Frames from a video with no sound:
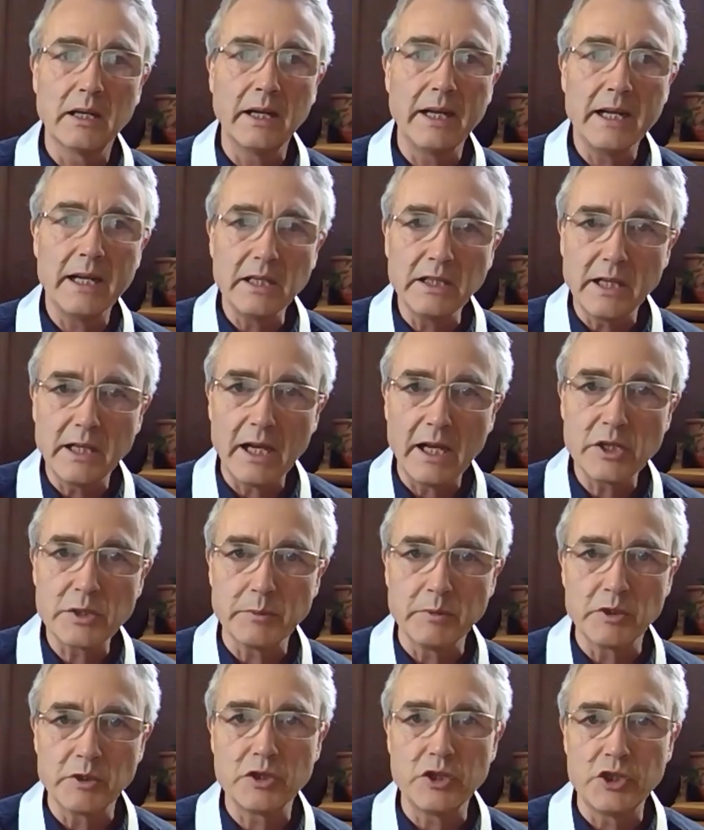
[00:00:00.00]

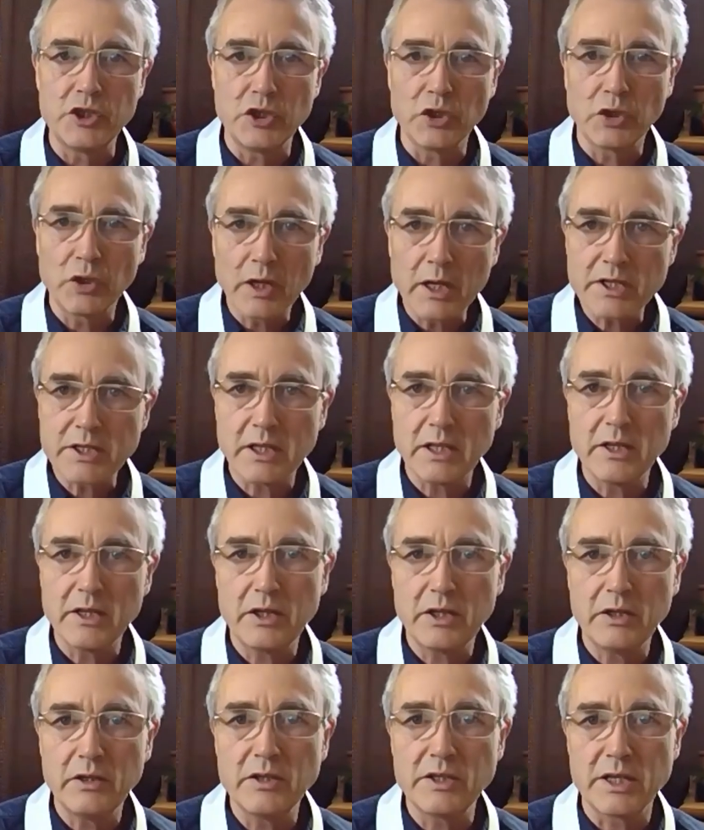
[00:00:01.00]
engagement, joyous
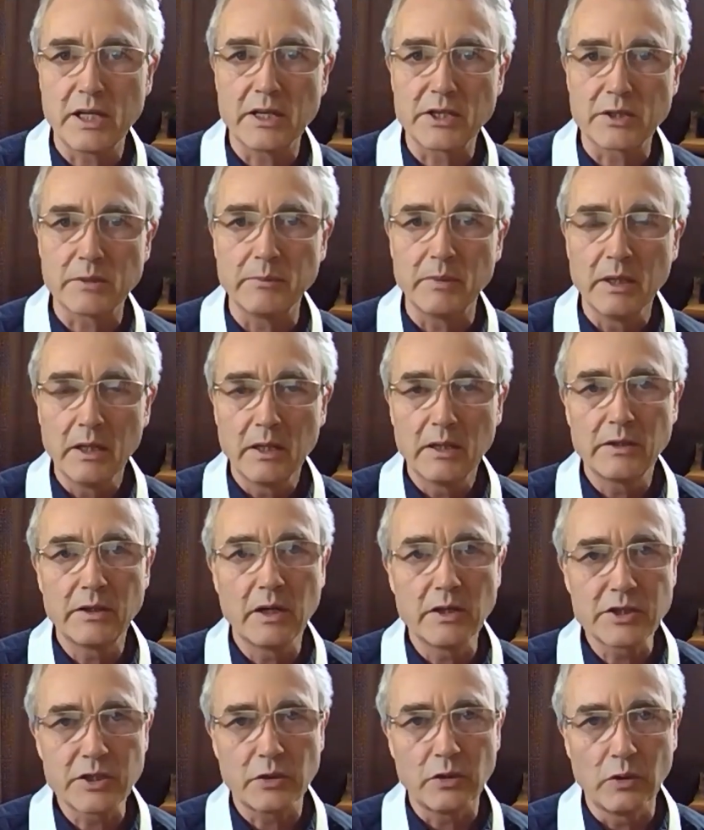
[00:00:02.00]
enthusiasm,
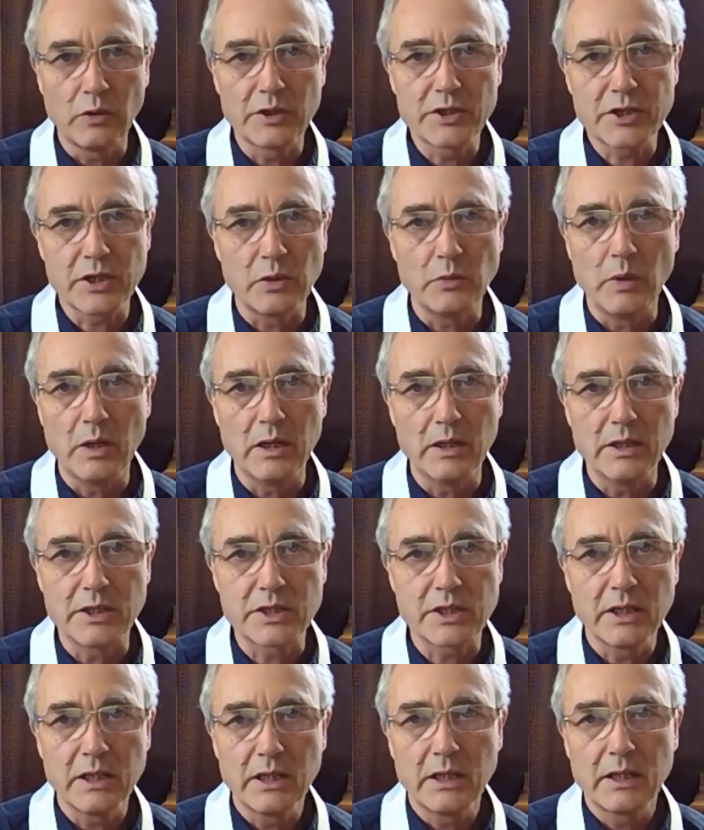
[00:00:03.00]
those are also
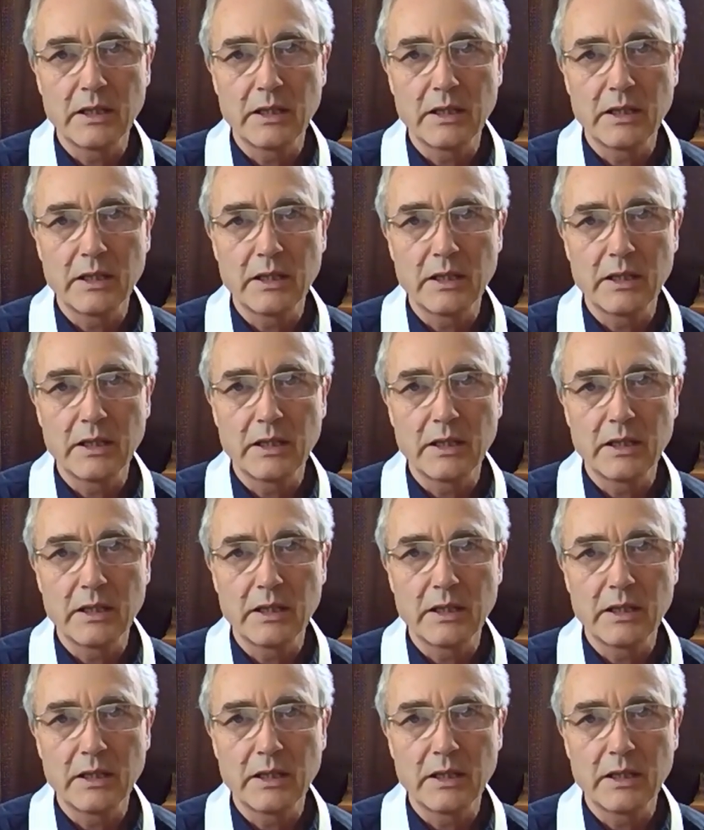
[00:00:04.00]
words,